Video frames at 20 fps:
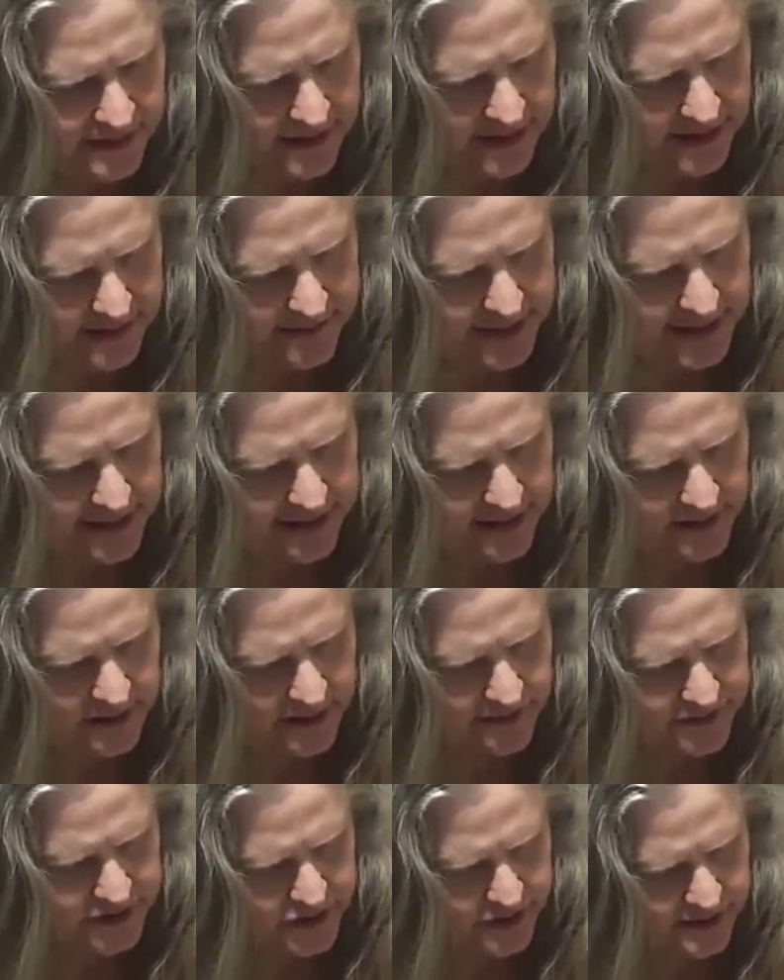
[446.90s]
And they go
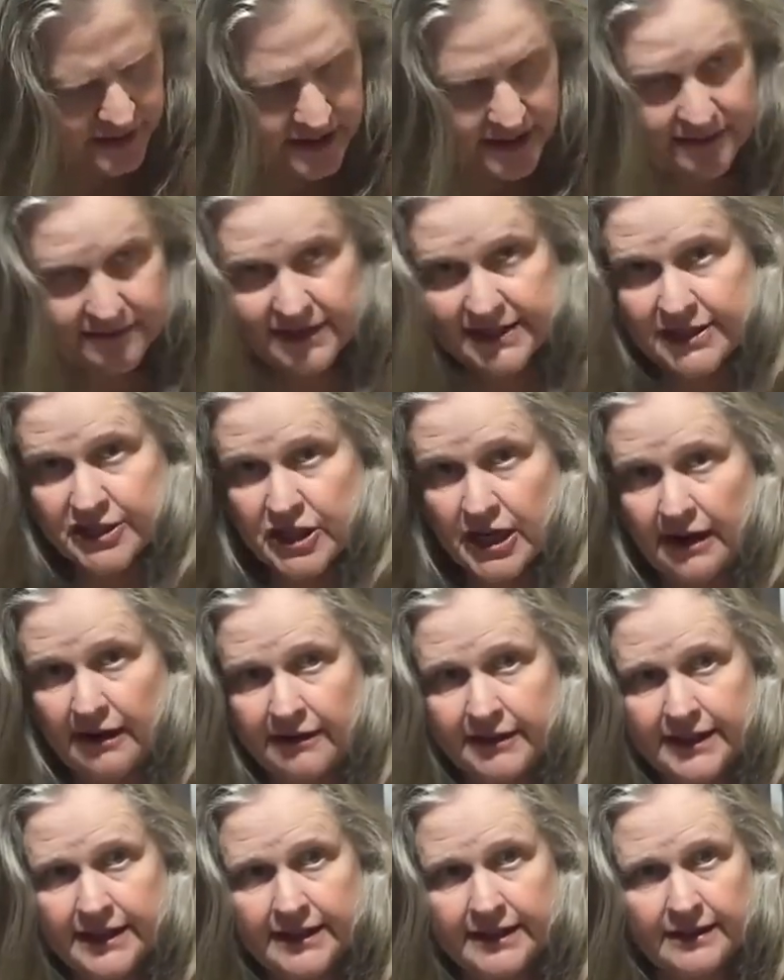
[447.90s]
off to a lovely
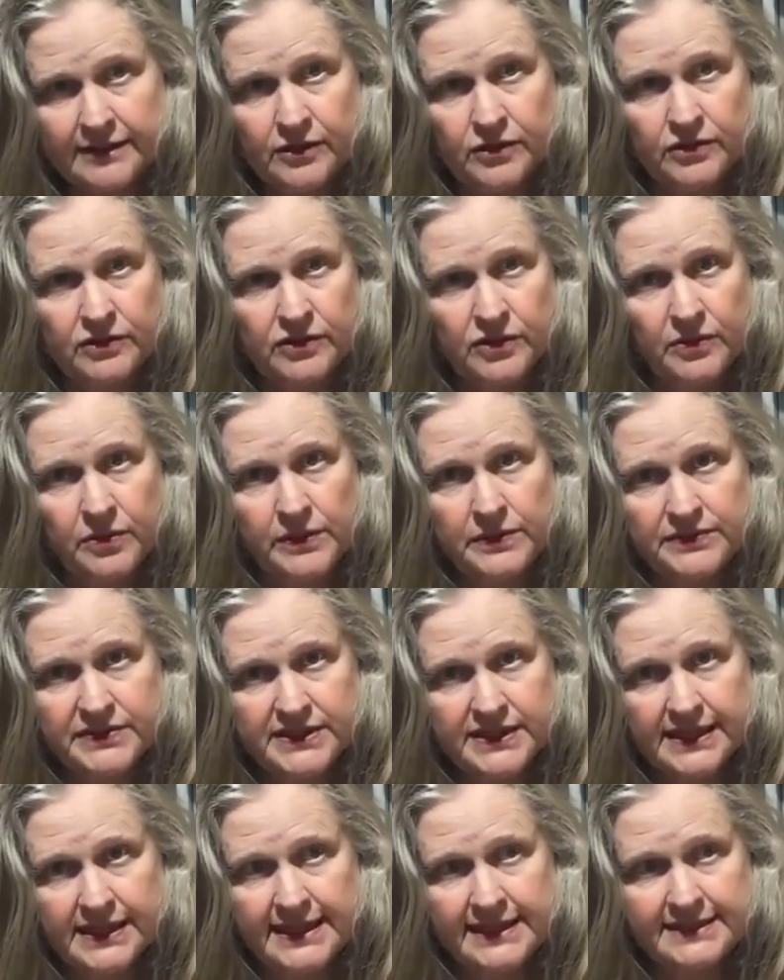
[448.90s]
charity called
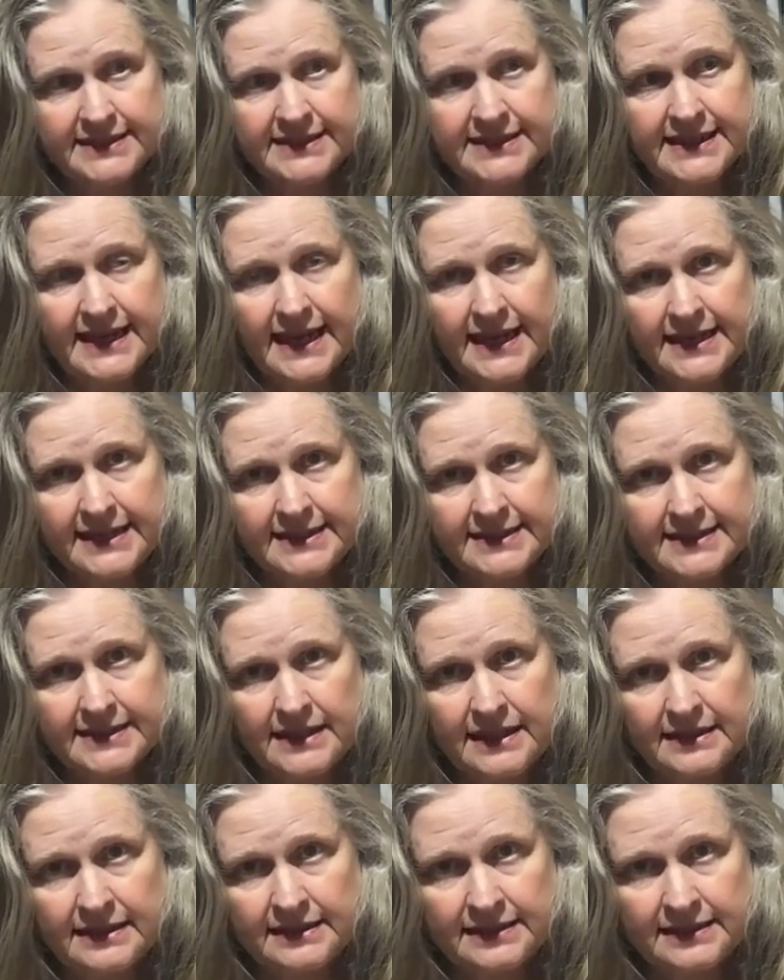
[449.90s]
Quilts Against Cancer.